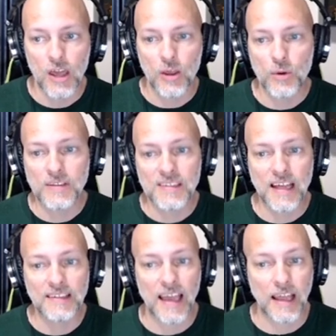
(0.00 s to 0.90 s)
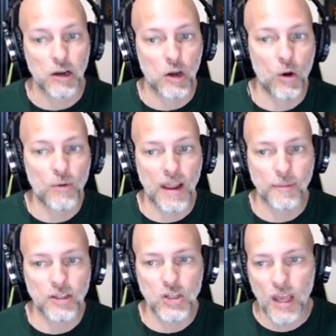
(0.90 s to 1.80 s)
you instead take no
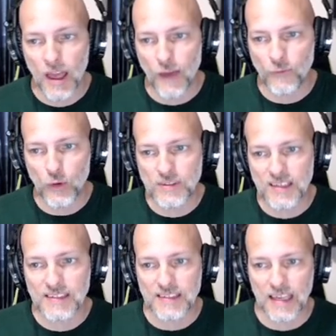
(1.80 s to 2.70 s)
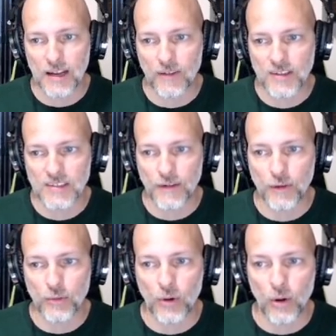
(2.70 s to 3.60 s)
damage if you succeed on the saving
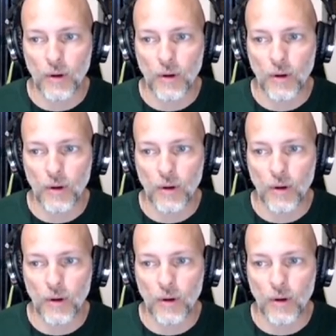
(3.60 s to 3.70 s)
throw,